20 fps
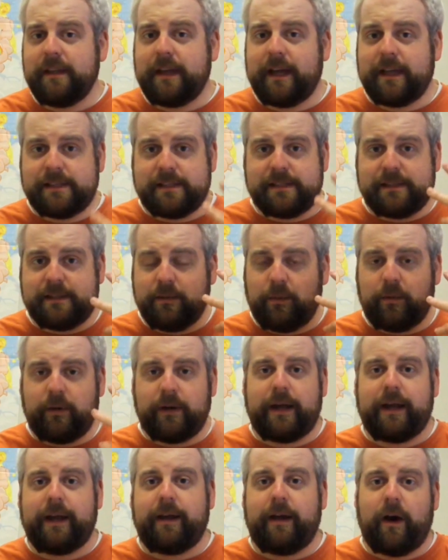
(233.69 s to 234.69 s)
That's the one
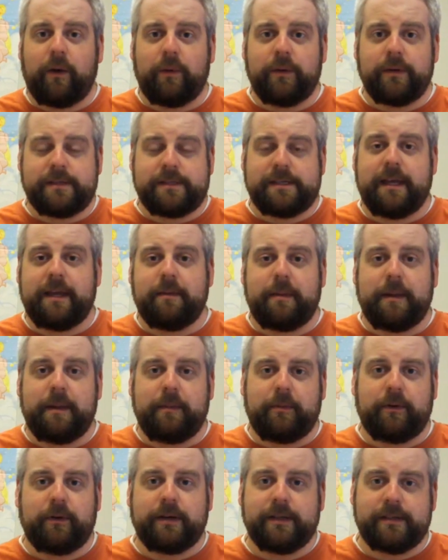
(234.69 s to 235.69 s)
I always say to
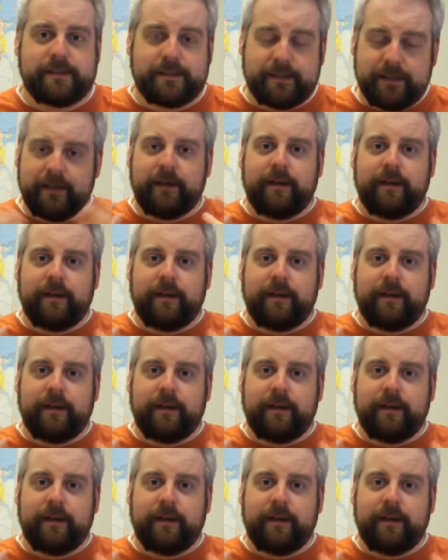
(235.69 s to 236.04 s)
people because,